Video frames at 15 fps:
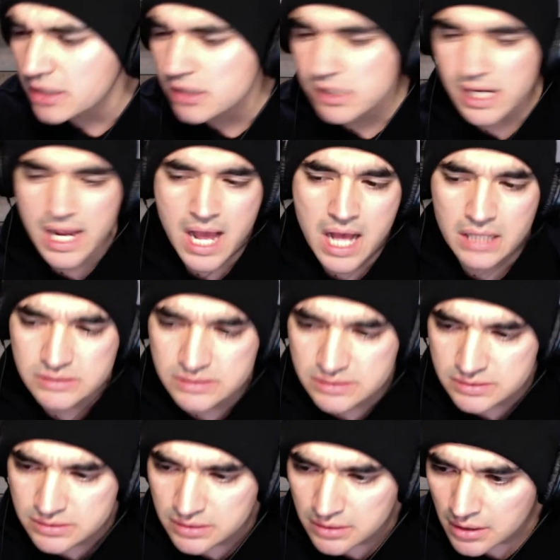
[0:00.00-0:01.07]

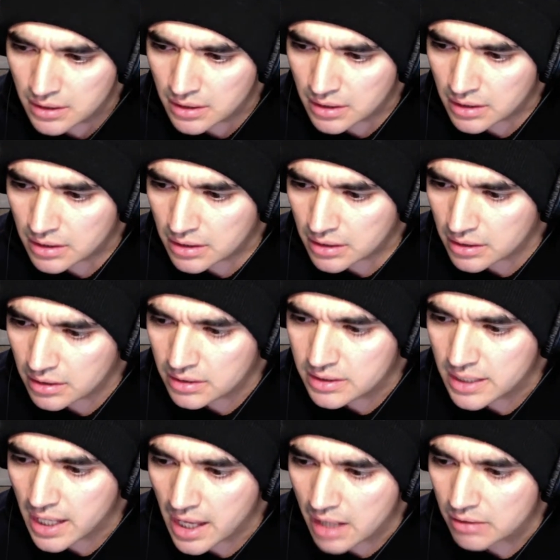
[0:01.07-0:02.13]
creas
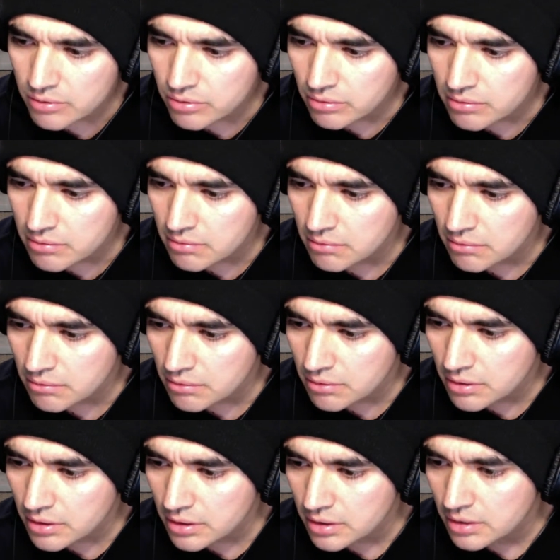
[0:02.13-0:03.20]
que el
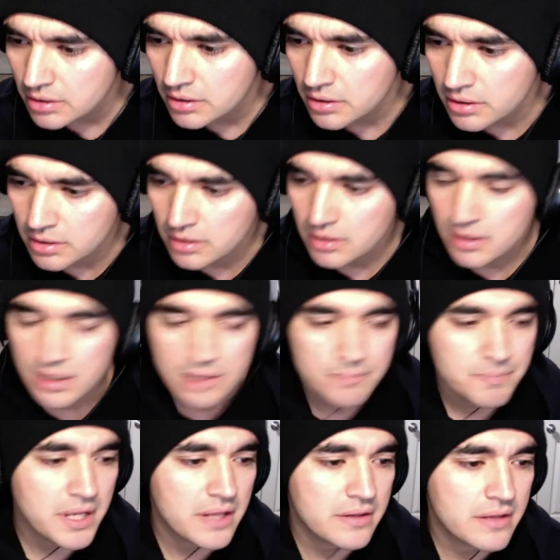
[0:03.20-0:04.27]
cucuy
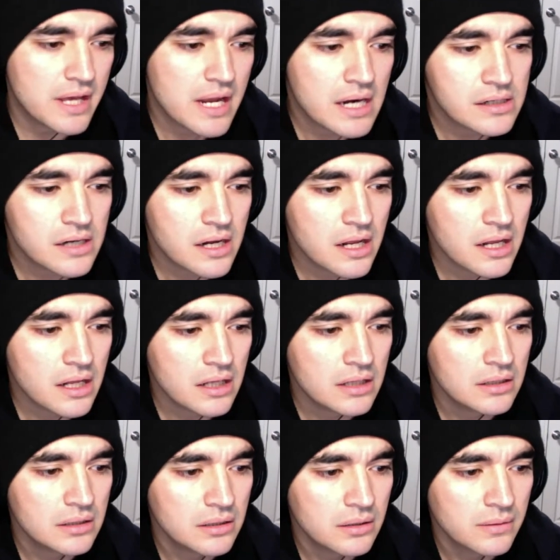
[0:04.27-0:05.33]
te derra?
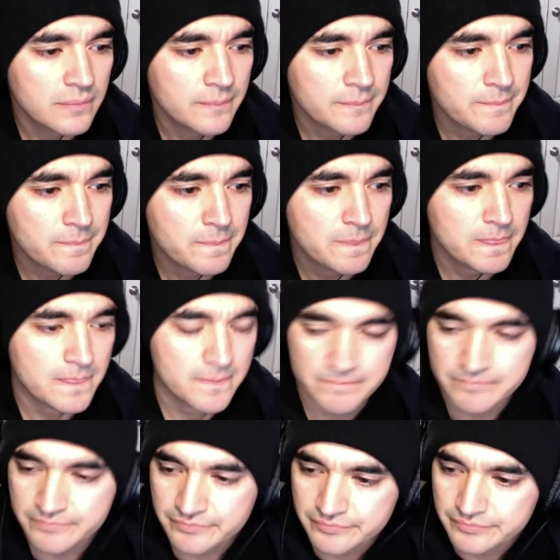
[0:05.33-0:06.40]

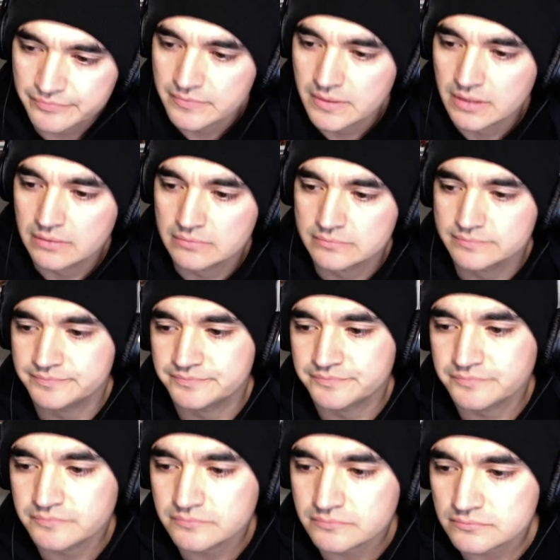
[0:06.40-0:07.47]

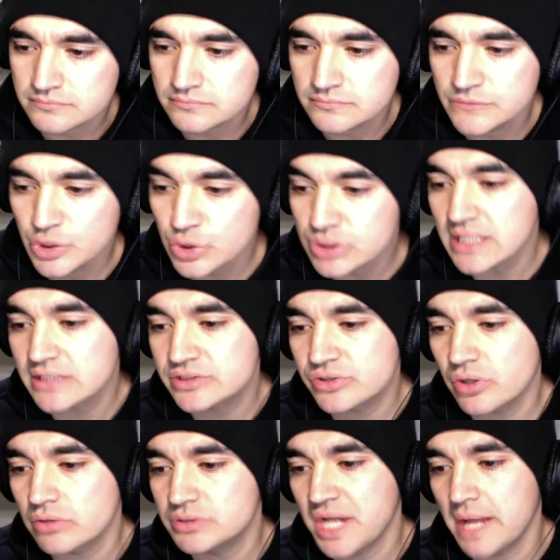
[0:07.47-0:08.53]
You think
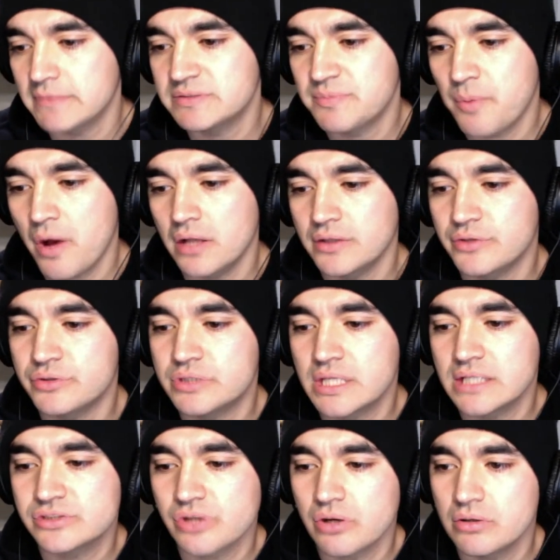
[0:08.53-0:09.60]
so, James Bond? You think
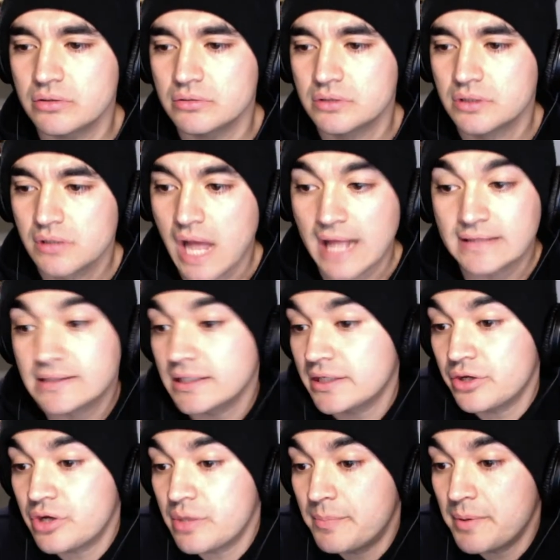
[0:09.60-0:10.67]
so? I think
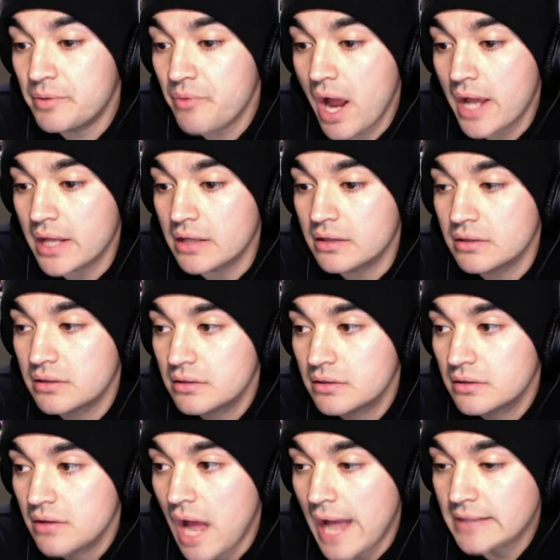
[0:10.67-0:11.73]
you could be right.
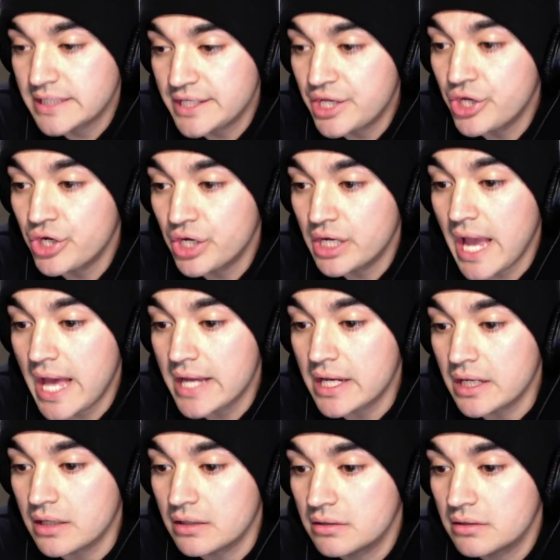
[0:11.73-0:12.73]
I think you could get it.